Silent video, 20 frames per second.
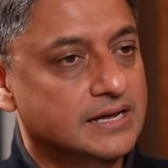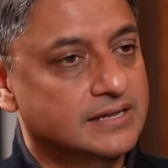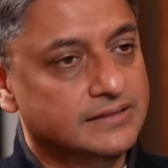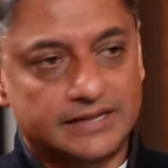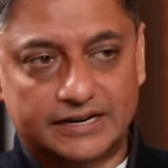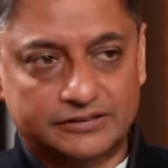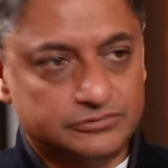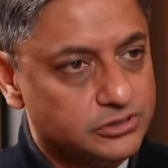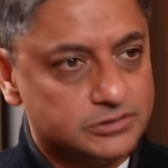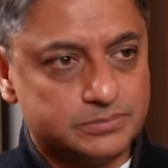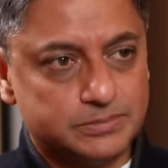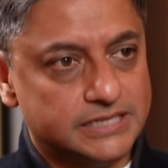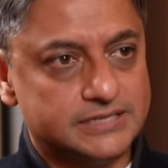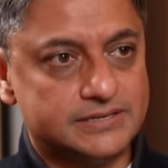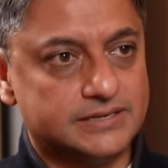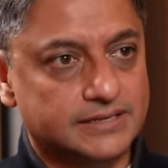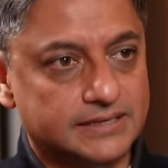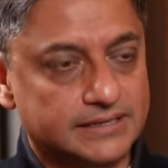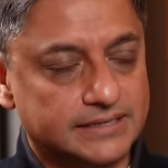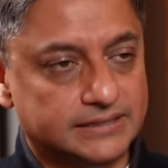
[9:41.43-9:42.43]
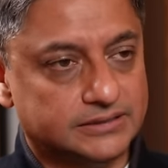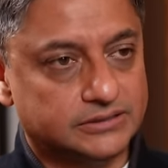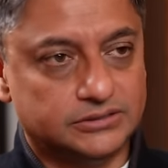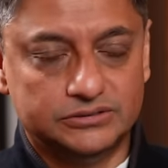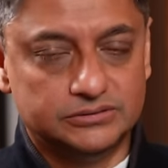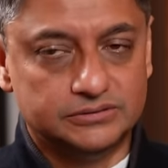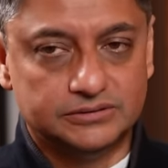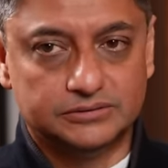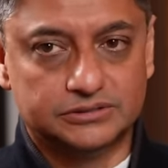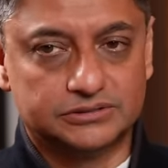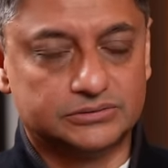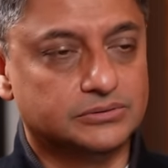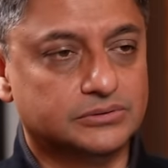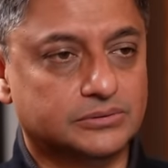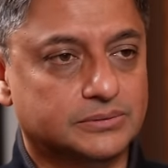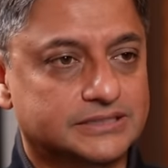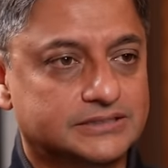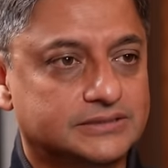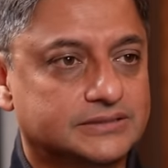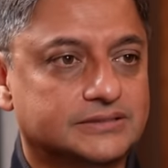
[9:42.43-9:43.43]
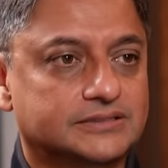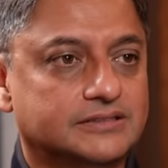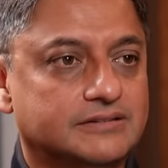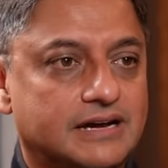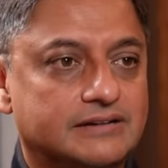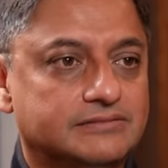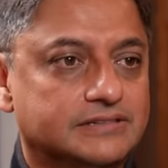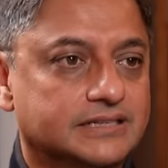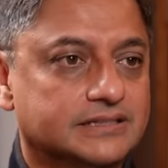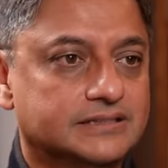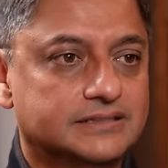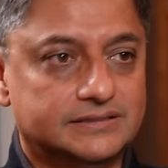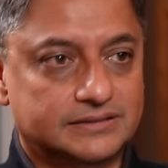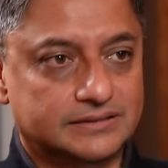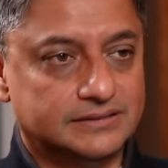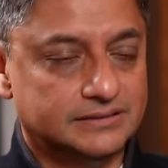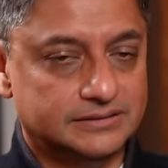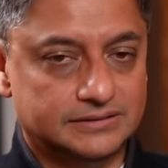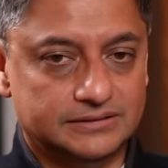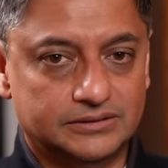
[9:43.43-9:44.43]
That was basically it. You there was no question of having a uh,